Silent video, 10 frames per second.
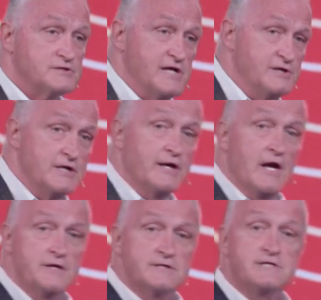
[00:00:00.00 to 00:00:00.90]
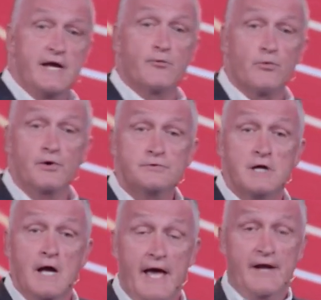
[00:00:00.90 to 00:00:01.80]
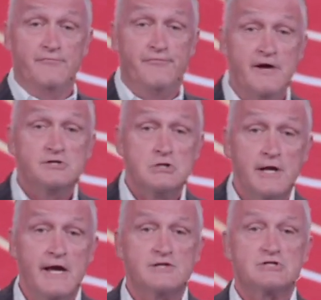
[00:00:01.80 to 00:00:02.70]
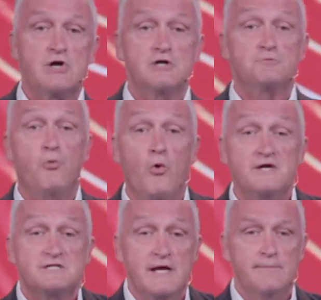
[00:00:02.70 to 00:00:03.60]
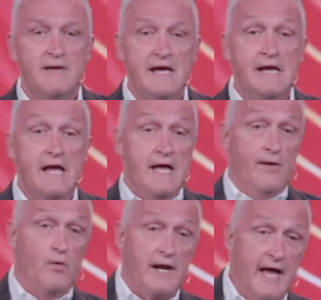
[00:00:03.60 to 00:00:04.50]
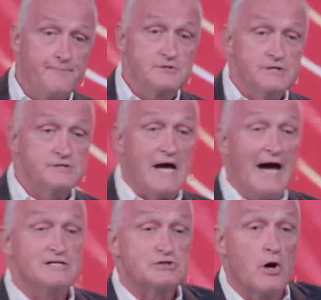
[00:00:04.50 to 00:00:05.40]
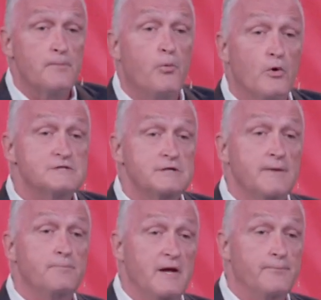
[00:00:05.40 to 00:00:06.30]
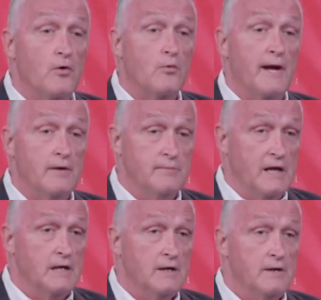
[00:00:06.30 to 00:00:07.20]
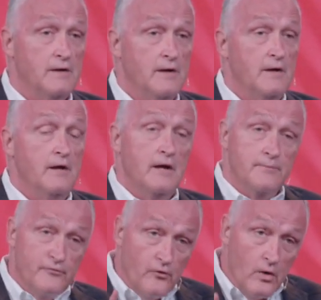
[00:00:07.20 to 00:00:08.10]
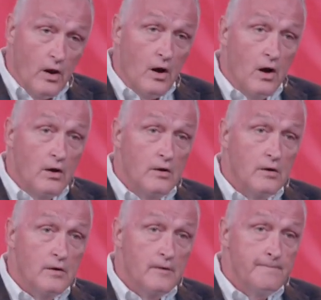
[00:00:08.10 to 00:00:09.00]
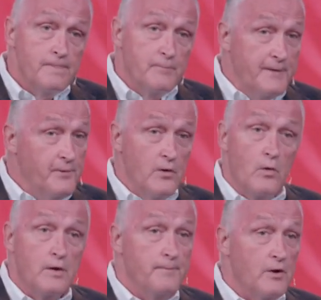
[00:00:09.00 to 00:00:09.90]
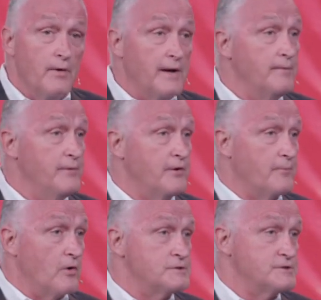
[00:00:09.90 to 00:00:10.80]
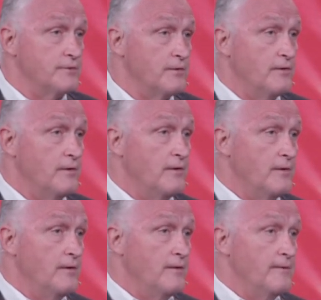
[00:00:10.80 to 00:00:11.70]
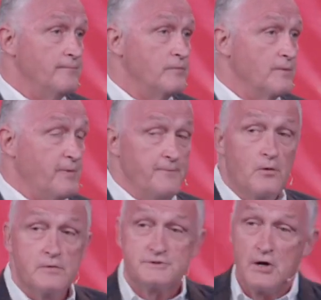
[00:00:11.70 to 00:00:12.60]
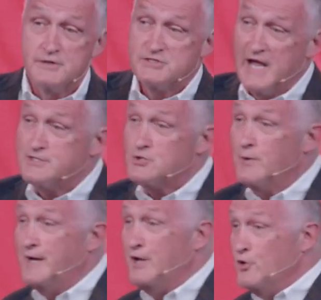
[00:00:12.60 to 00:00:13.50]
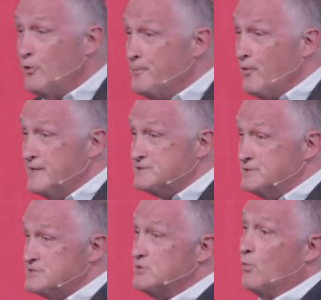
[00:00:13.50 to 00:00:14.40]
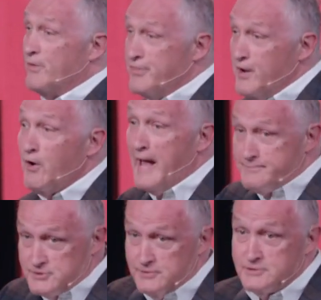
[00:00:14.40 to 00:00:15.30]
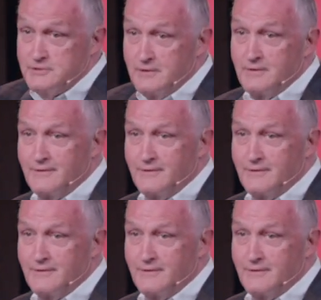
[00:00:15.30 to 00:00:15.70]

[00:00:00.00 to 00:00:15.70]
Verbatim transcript: is teaching, to take root. And eventually it starts poisoning me. And what happens is I start poisoning people around me. And before long, people don't want to be around a bitter person. People will start saturating your presence with their absence.